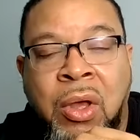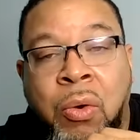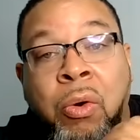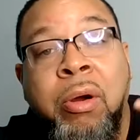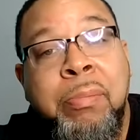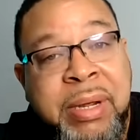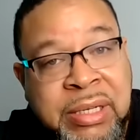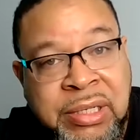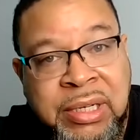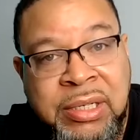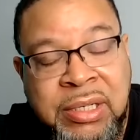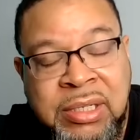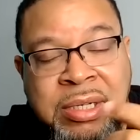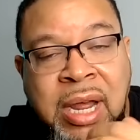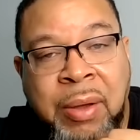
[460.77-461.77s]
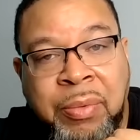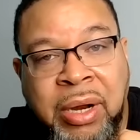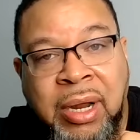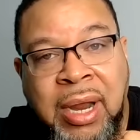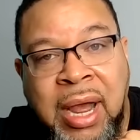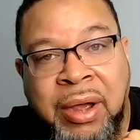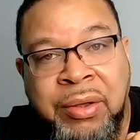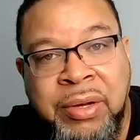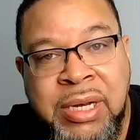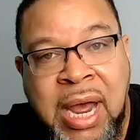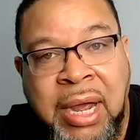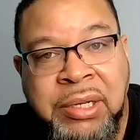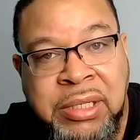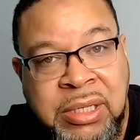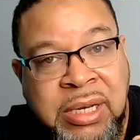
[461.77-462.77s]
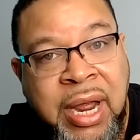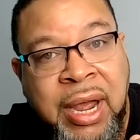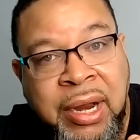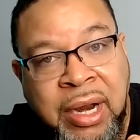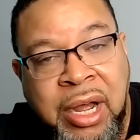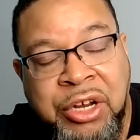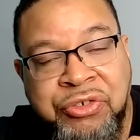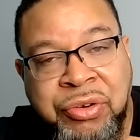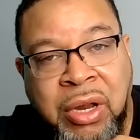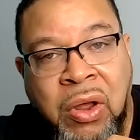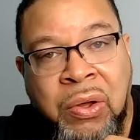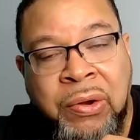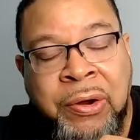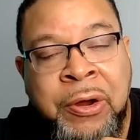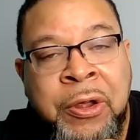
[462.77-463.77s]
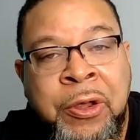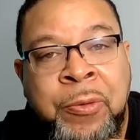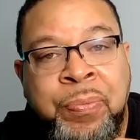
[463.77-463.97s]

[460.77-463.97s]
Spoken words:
or a business that will allow you to actually stay in the country longer.